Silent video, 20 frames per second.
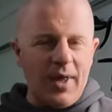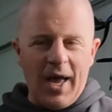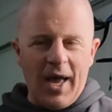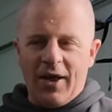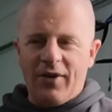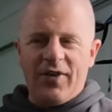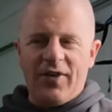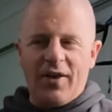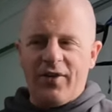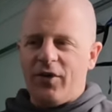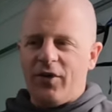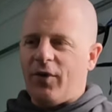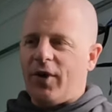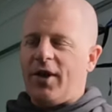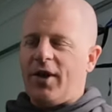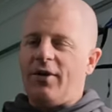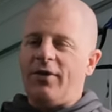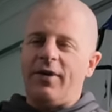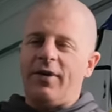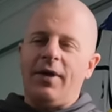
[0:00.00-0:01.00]

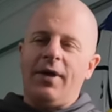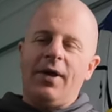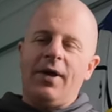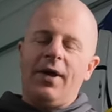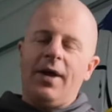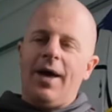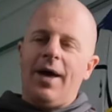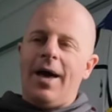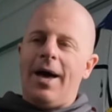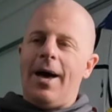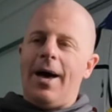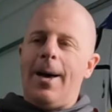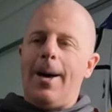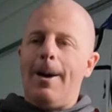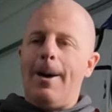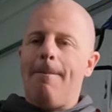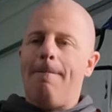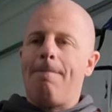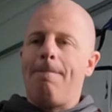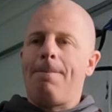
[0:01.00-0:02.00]
accessories,
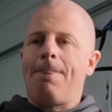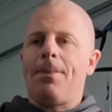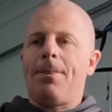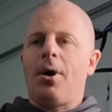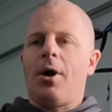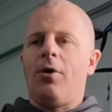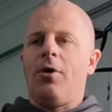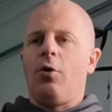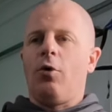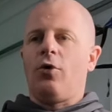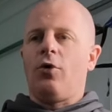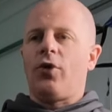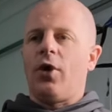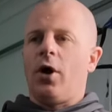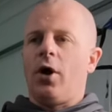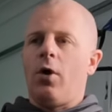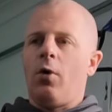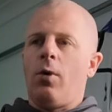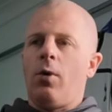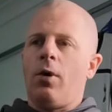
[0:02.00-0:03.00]
and
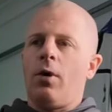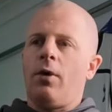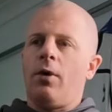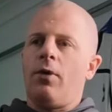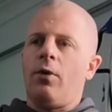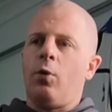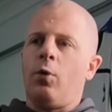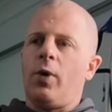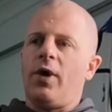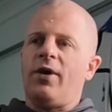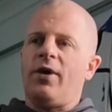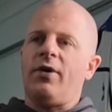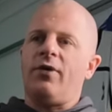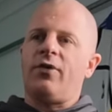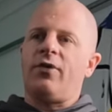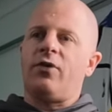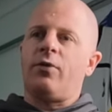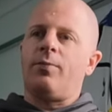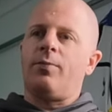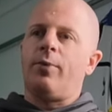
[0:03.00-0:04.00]
also the Wii
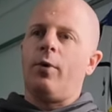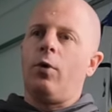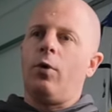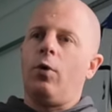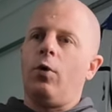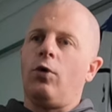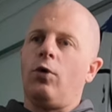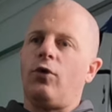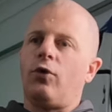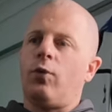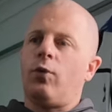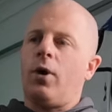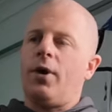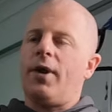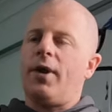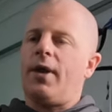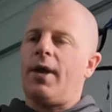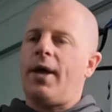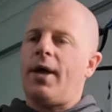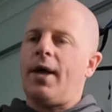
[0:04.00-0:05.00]
Sports one
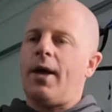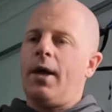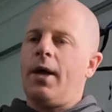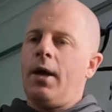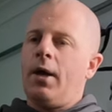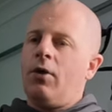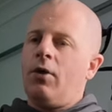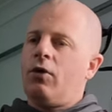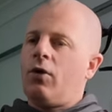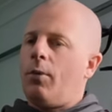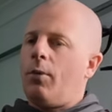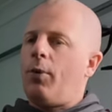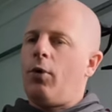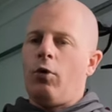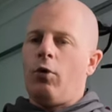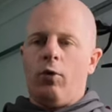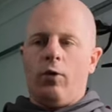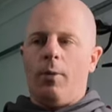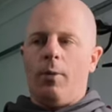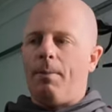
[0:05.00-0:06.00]
in there. So I put
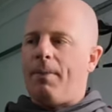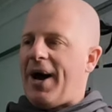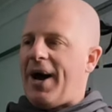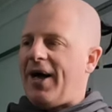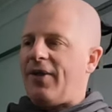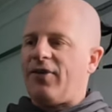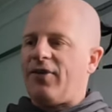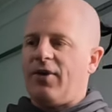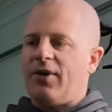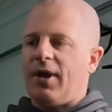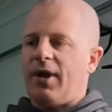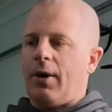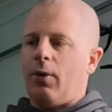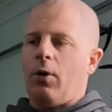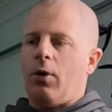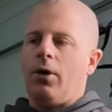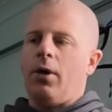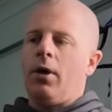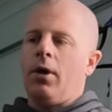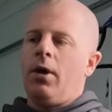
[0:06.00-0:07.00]
all the bats in that
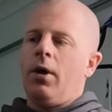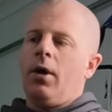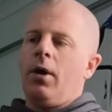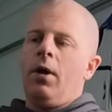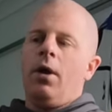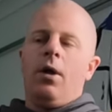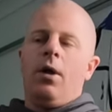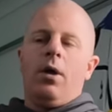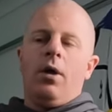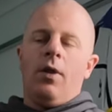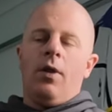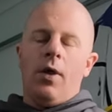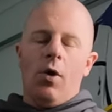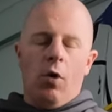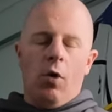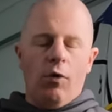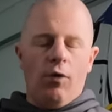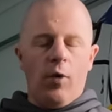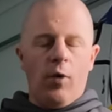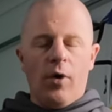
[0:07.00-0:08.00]
one. The
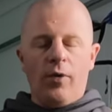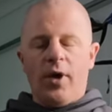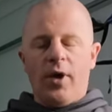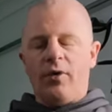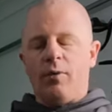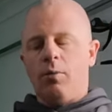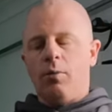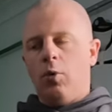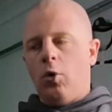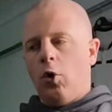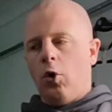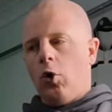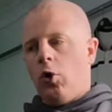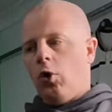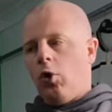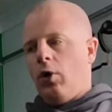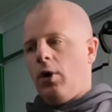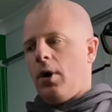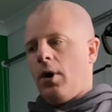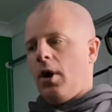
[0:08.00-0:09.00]
other one is
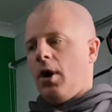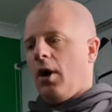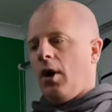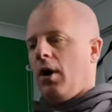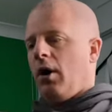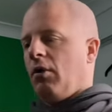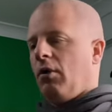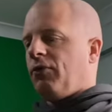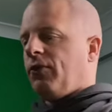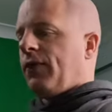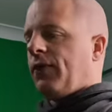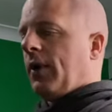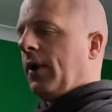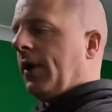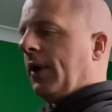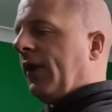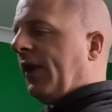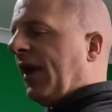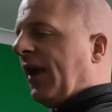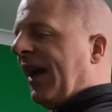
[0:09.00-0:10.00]
more of
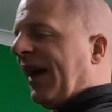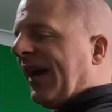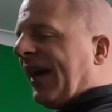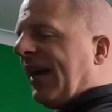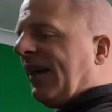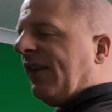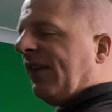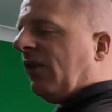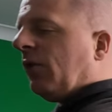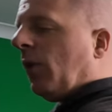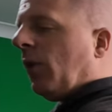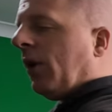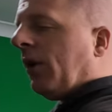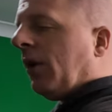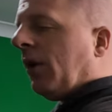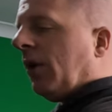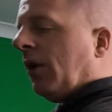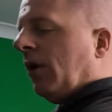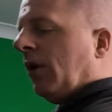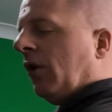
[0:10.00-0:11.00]
a kiddies
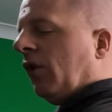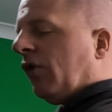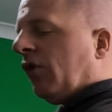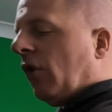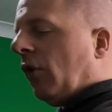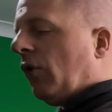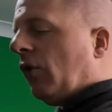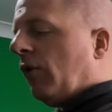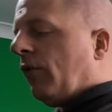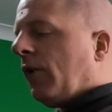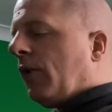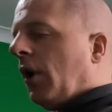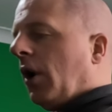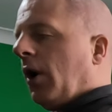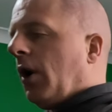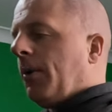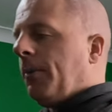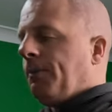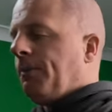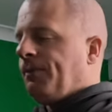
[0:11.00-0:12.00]
one. So you've
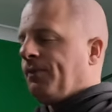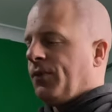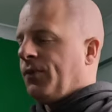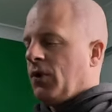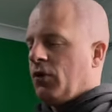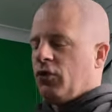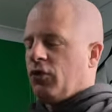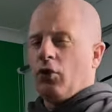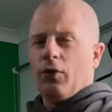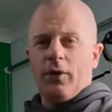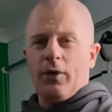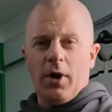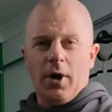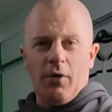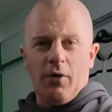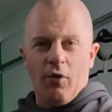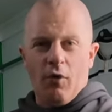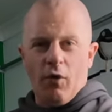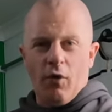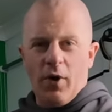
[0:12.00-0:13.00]
got stuff
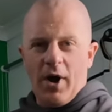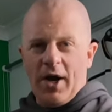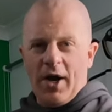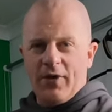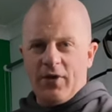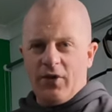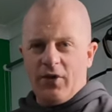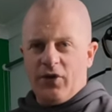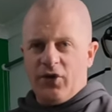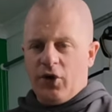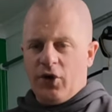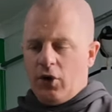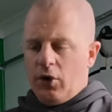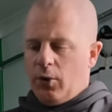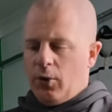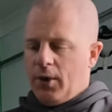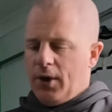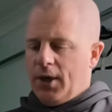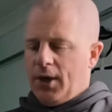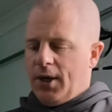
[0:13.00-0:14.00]
like
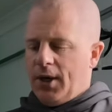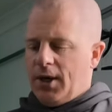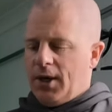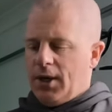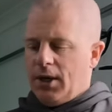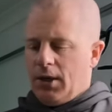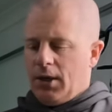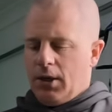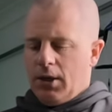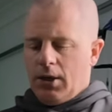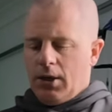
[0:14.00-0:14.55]
Ratatouille,